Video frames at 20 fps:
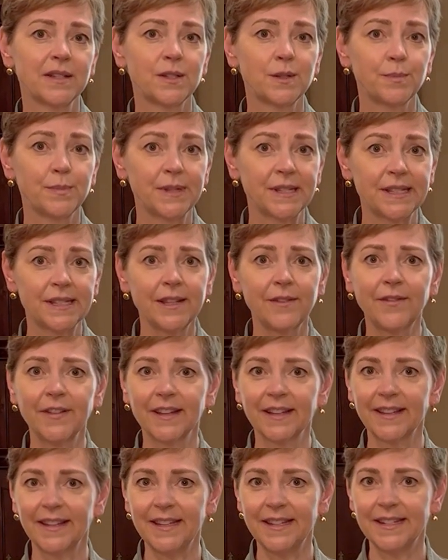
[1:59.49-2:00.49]

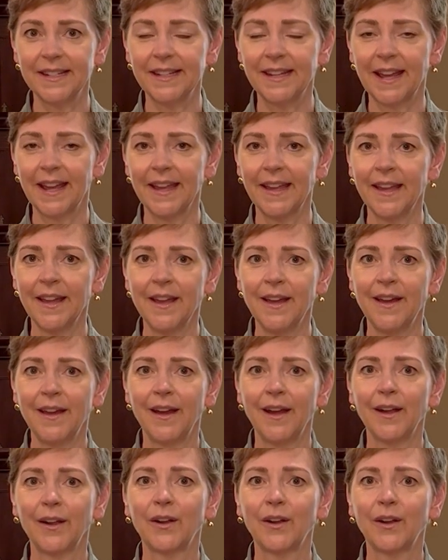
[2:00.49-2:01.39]
specifically today are